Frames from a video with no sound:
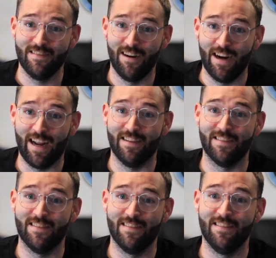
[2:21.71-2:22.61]
All right,
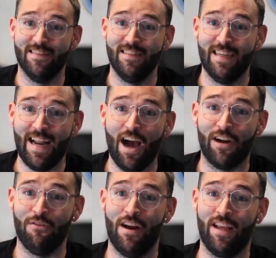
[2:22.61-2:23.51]
guys,
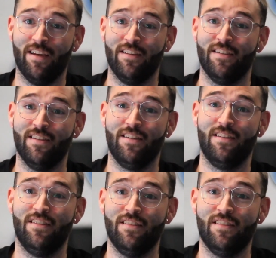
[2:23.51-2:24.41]
now get ready
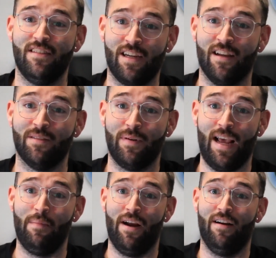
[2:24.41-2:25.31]
to cut some
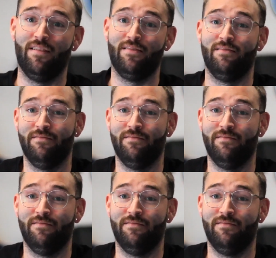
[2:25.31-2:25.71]
damn hair.